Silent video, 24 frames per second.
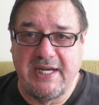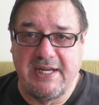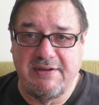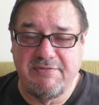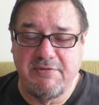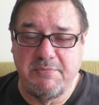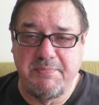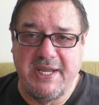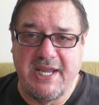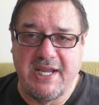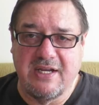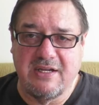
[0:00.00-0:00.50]

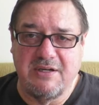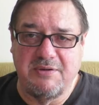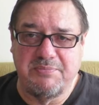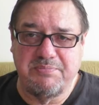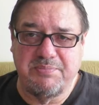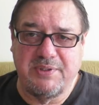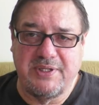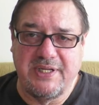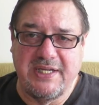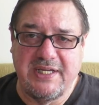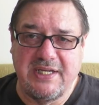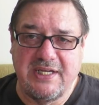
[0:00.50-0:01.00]
Have a
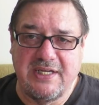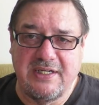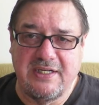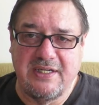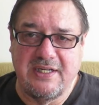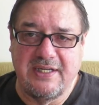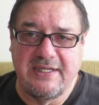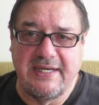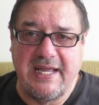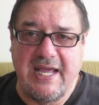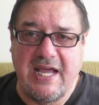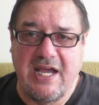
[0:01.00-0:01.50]
backup
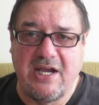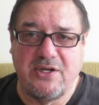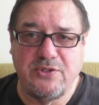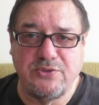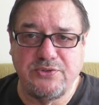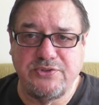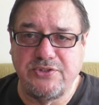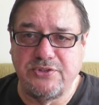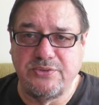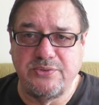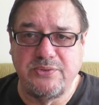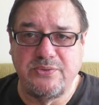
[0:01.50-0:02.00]
plan on
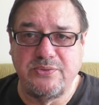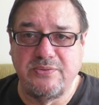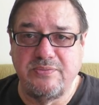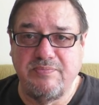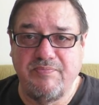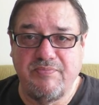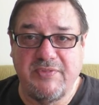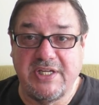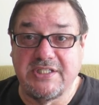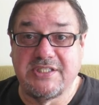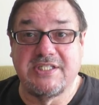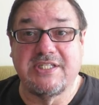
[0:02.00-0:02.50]
how to
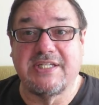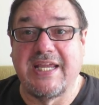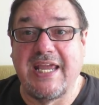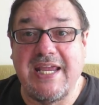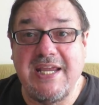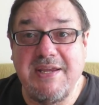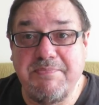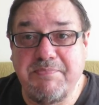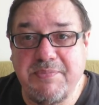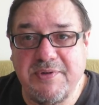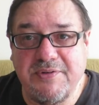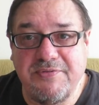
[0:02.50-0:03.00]

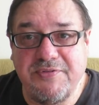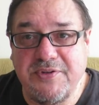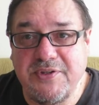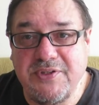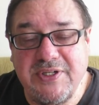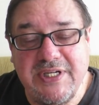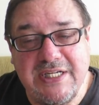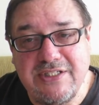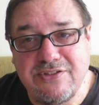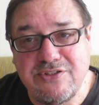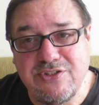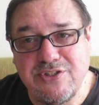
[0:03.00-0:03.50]
escape if you
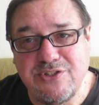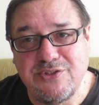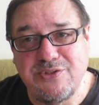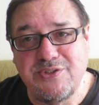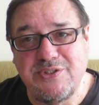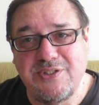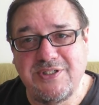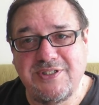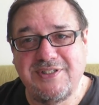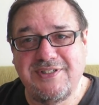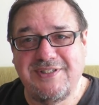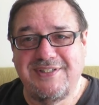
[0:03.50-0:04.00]
need
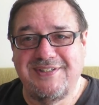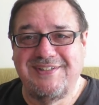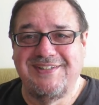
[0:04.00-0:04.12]
to,